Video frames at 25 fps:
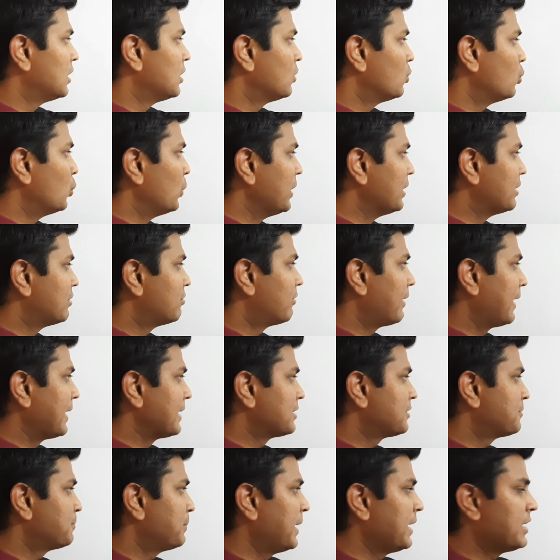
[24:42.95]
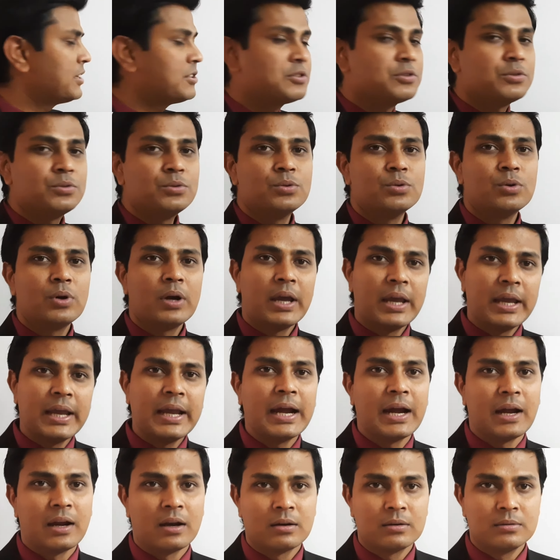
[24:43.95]
with respect to
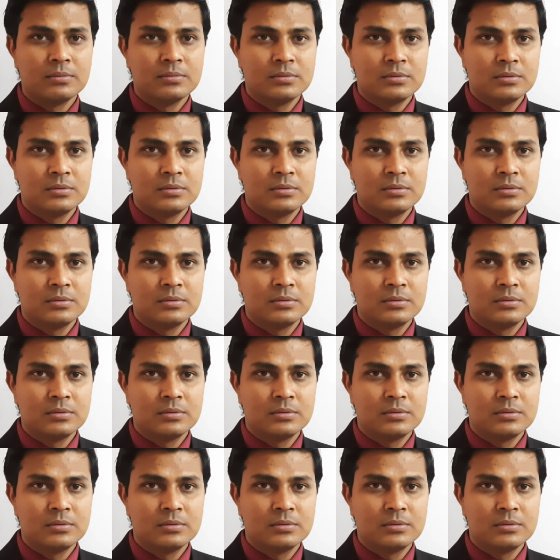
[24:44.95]
air.